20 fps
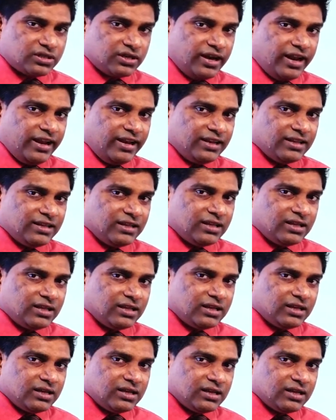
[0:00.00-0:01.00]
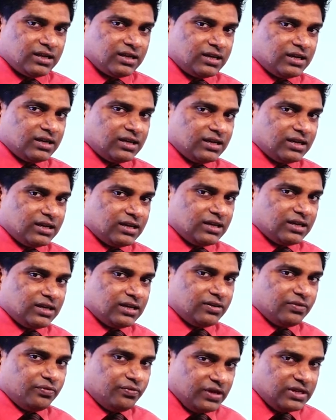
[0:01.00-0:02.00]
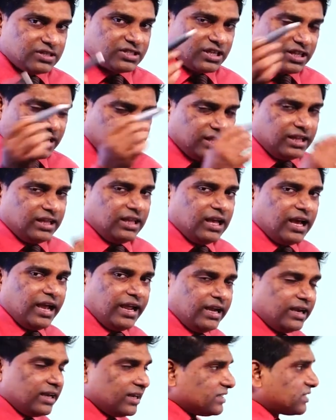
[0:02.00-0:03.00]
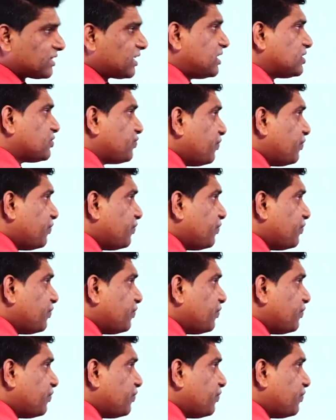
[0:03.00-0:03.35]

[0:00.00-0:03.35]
right? We'll see here. I'll discuss